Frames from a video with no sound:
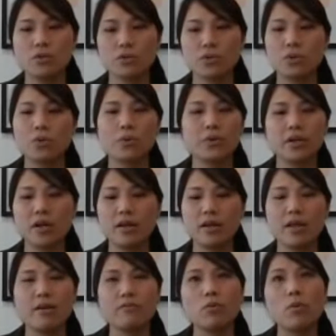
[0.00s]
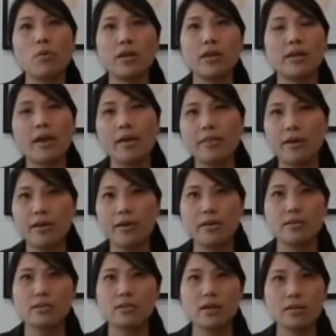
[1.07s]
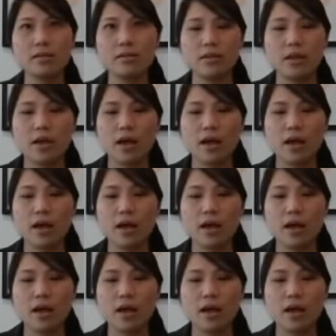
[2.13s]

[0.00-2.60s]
to coordinate everyone and get their consent